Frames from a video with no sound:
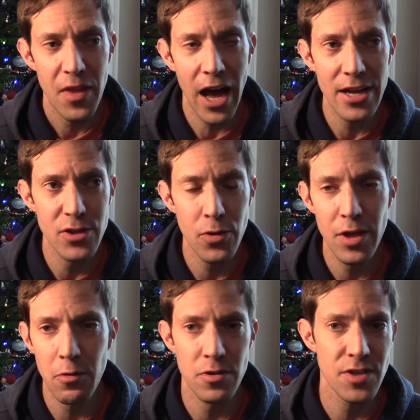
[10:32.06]
I do
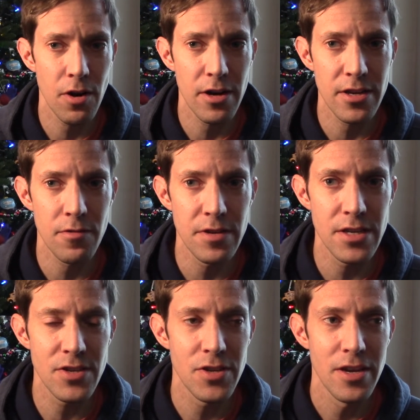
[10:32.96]
think we're starting to
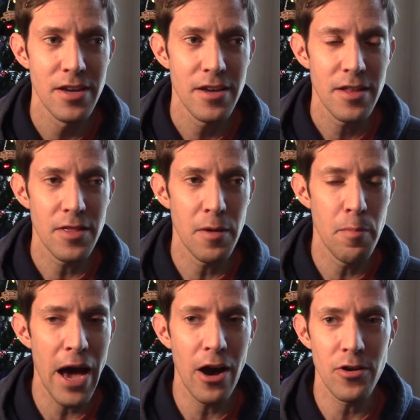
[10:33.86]
reach the
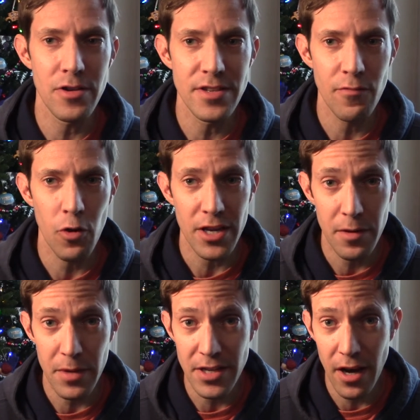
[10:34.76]
boundaries of what
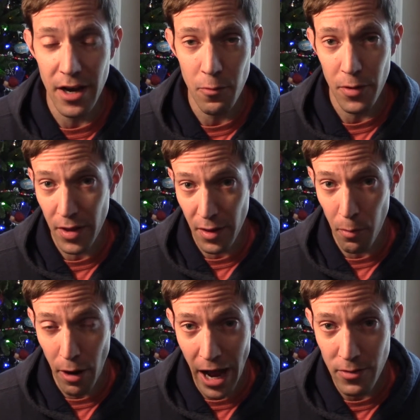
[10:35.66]
can be done within the
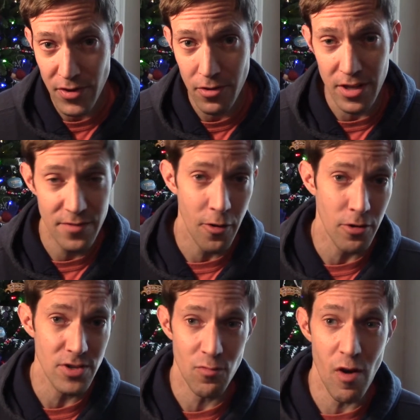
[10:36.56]
browser as far
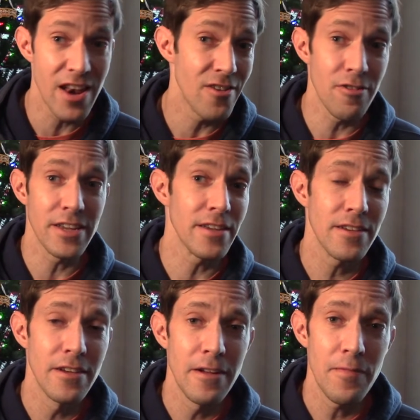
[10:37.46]
as
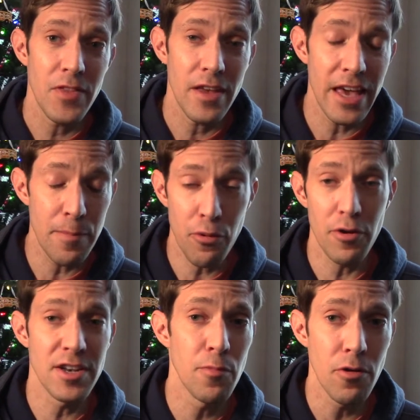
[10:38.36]
rendering a
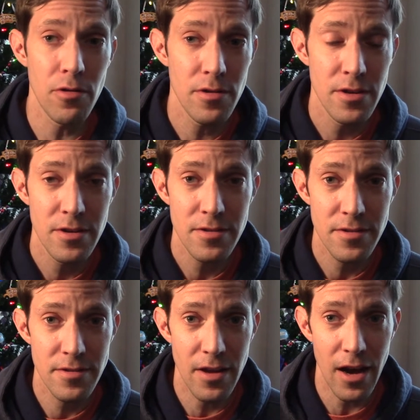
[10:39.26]
printable
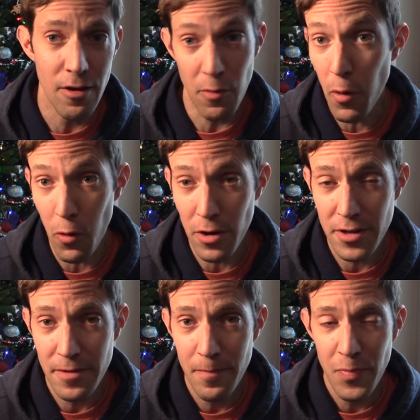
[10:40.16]
uh, report.